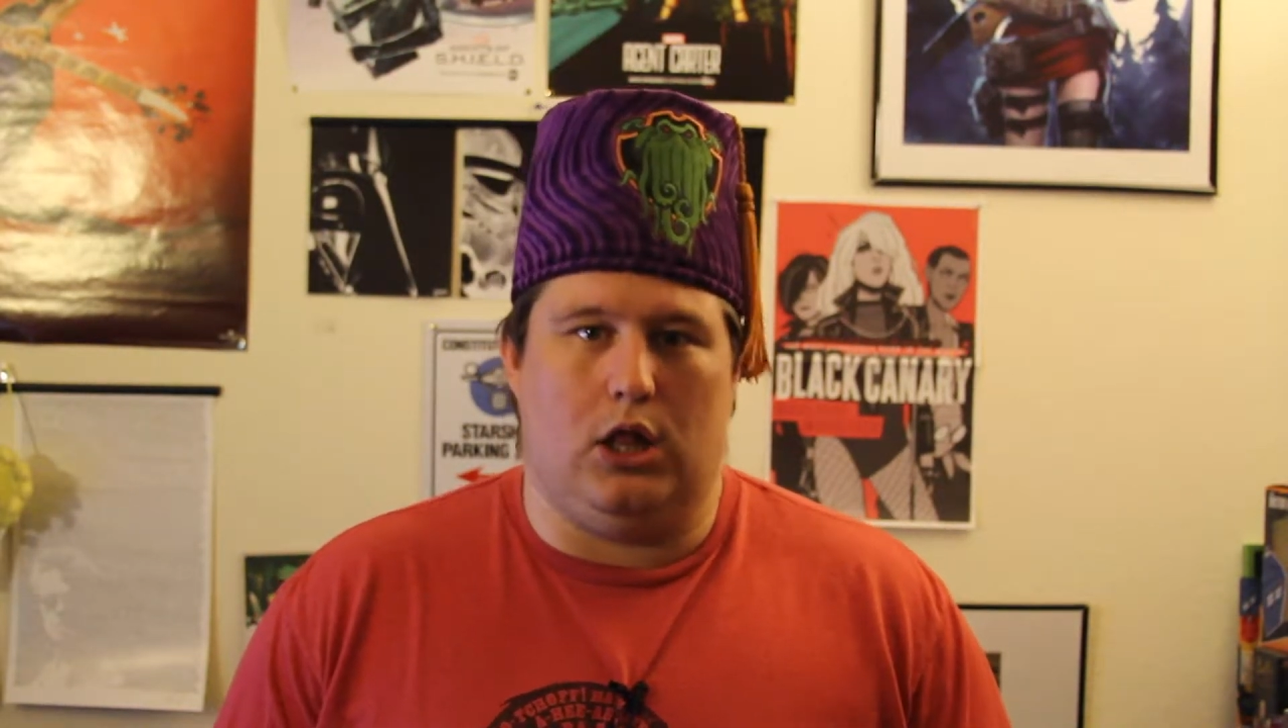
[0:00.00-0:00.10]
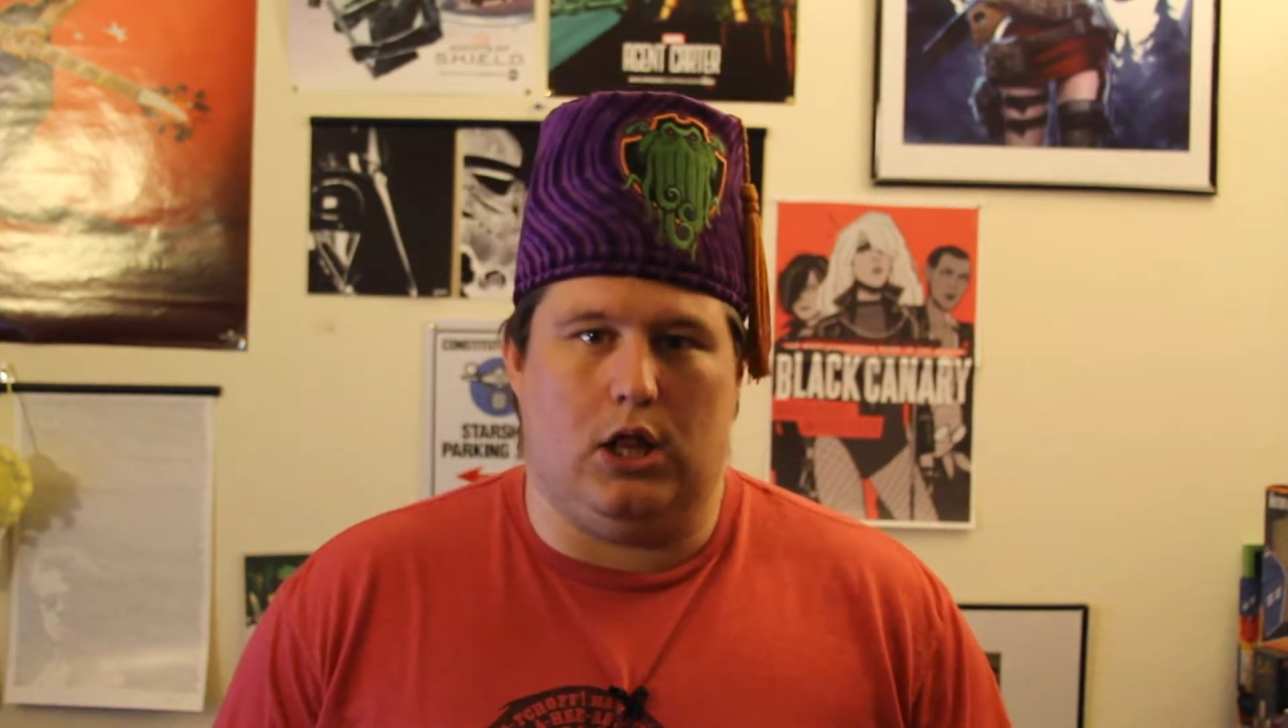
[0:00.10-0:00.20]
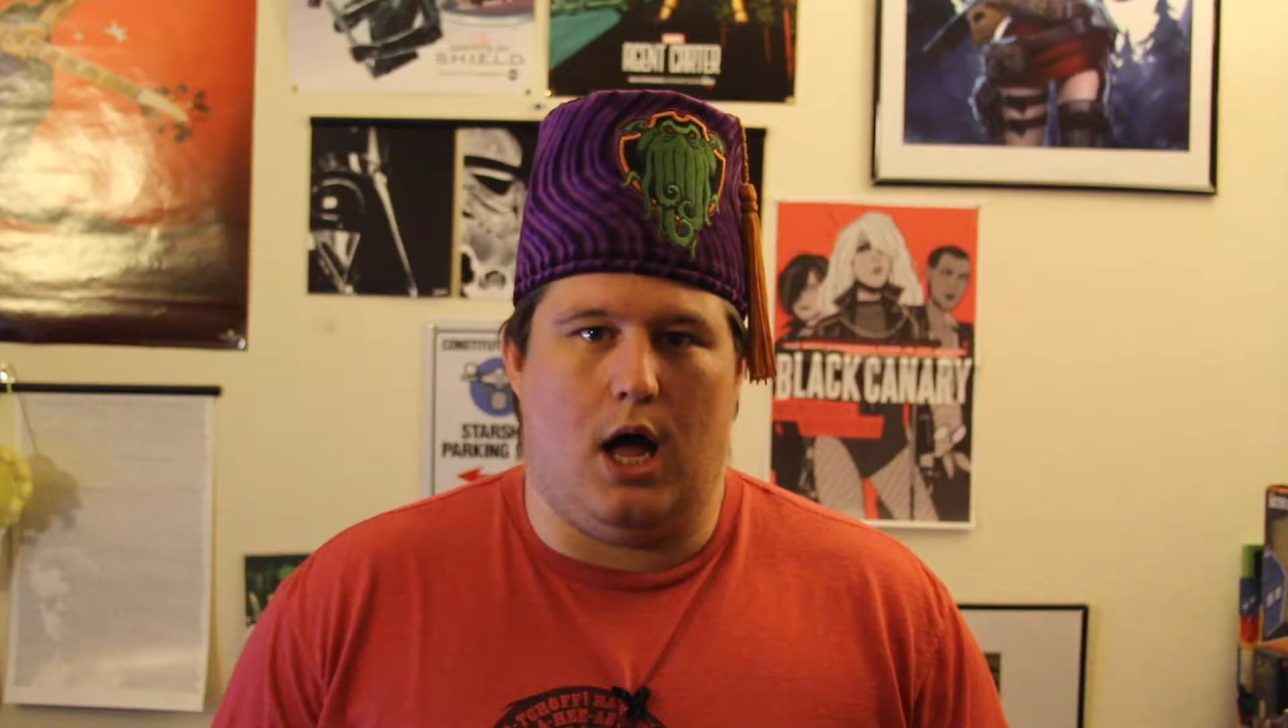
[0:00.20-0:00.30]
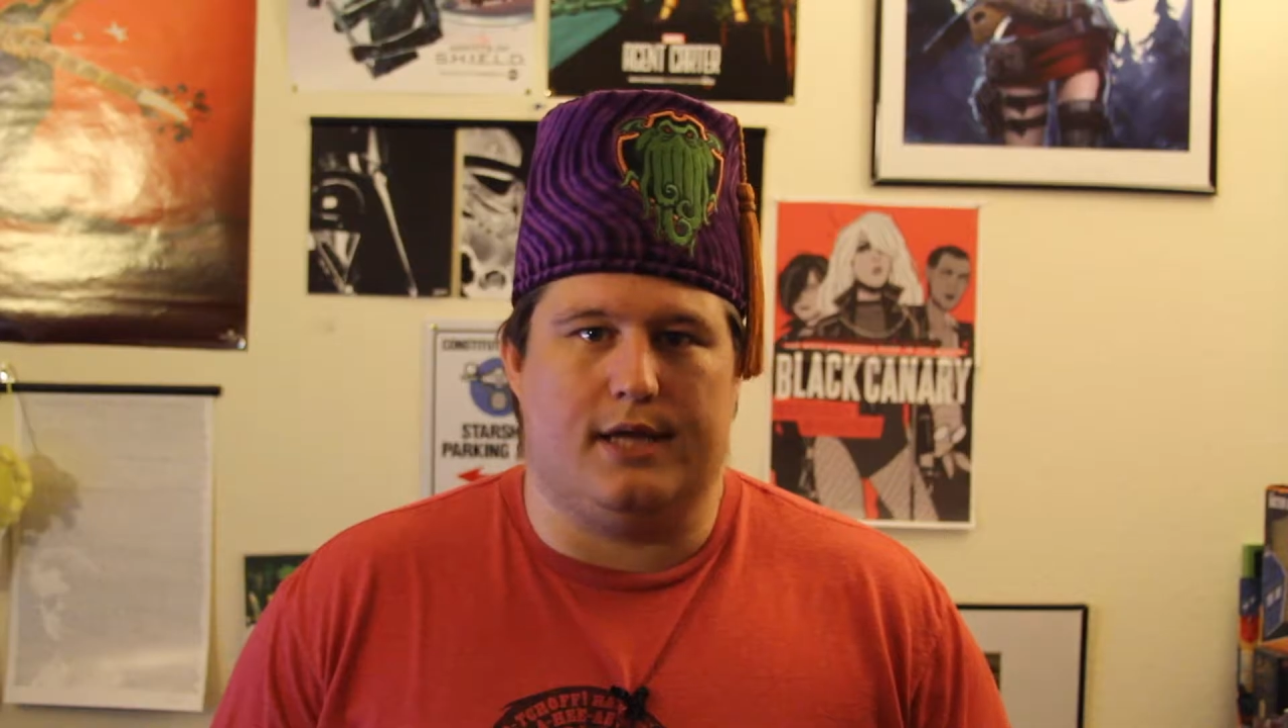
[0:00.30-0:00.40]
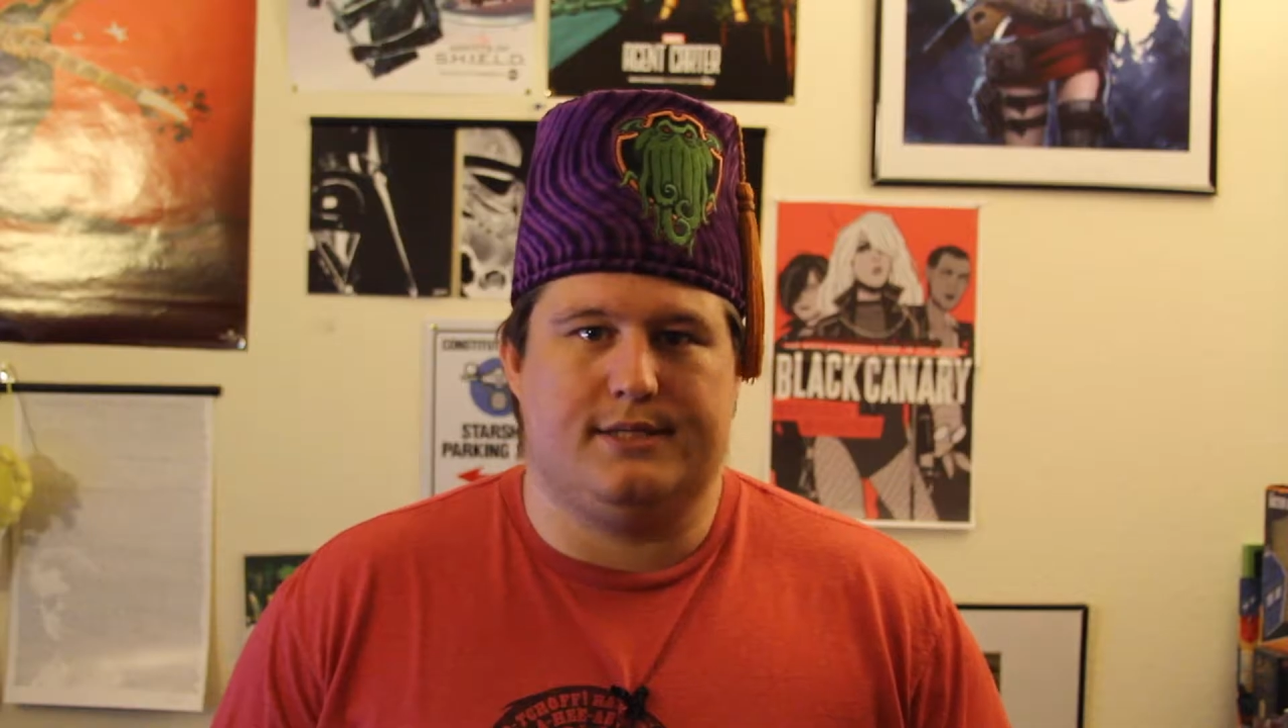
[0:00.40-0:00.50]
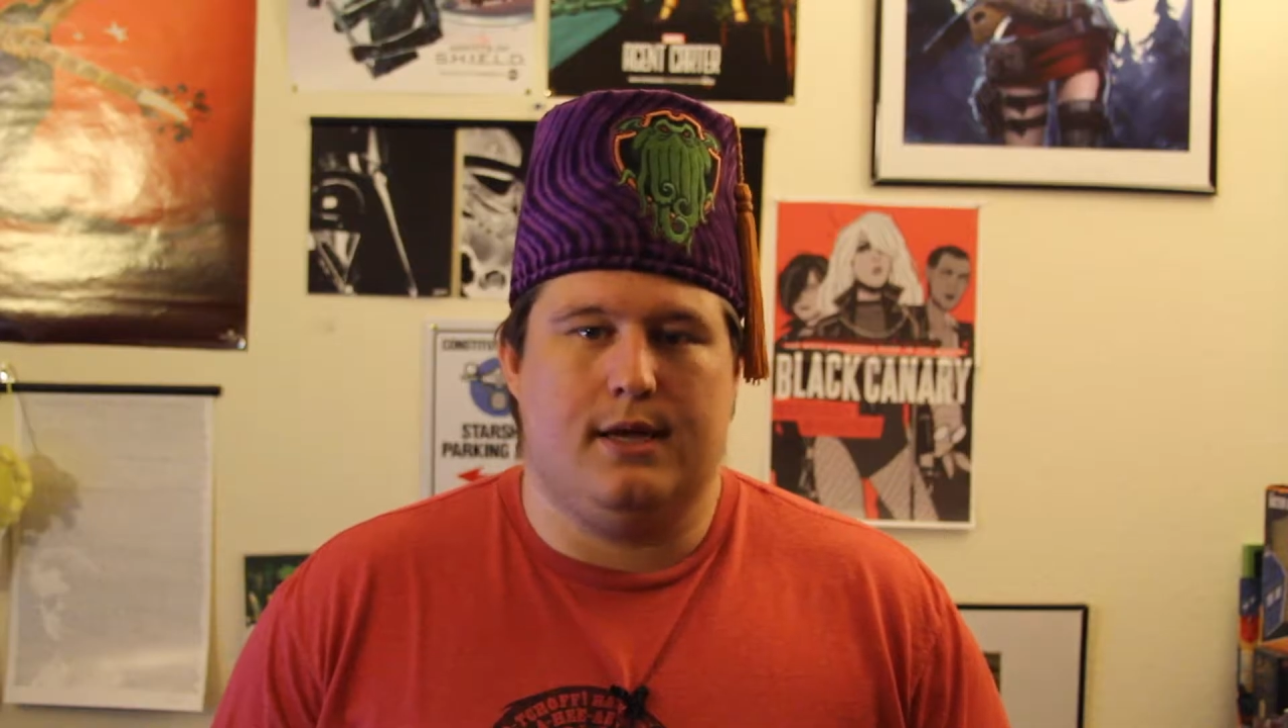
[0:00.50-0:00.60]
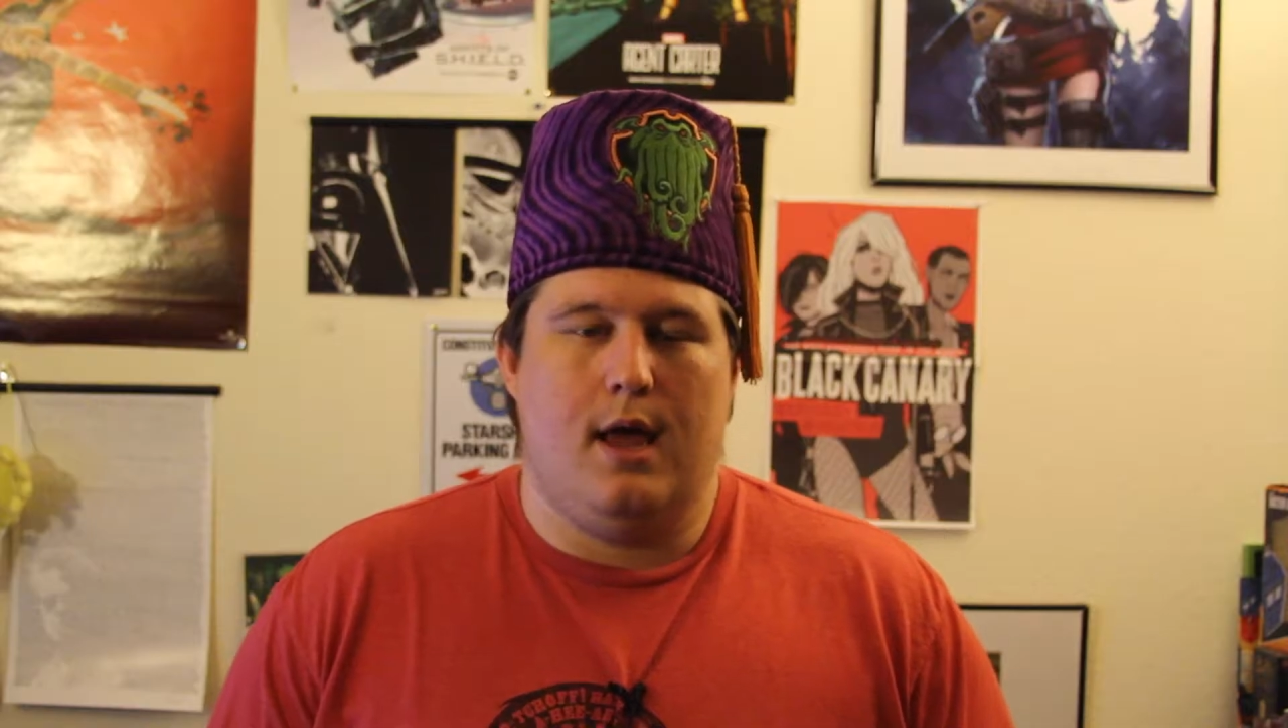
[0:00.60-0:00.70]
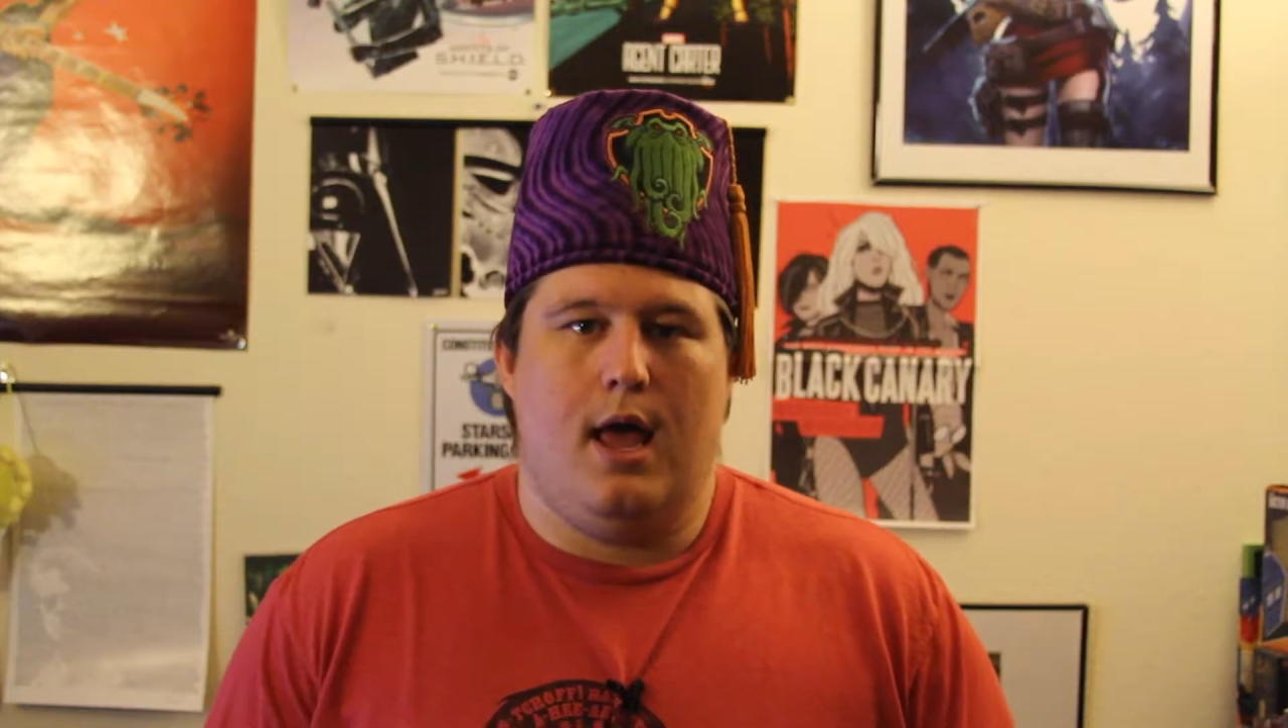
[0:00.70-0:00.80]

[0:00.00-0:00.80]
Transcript: lot.